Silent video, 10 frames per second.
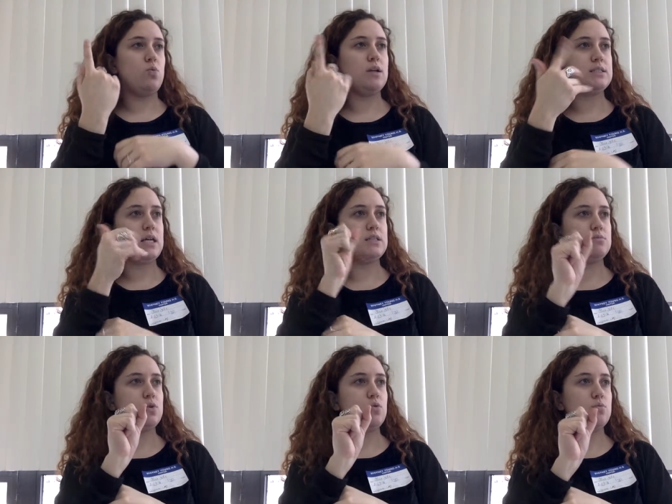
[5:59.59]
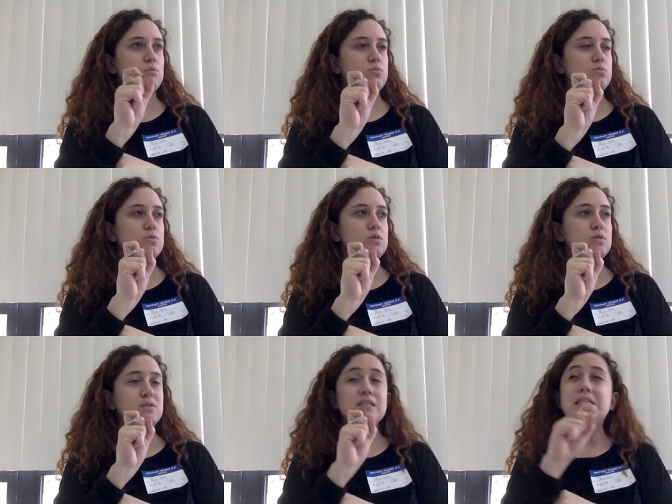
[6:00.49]
the x equals
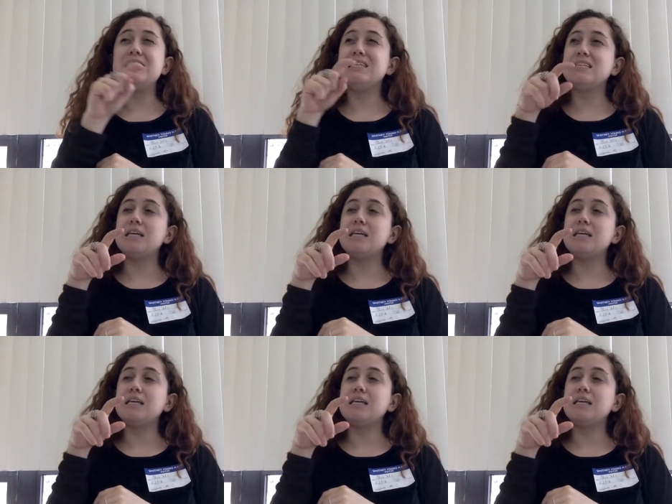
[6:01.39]
-3?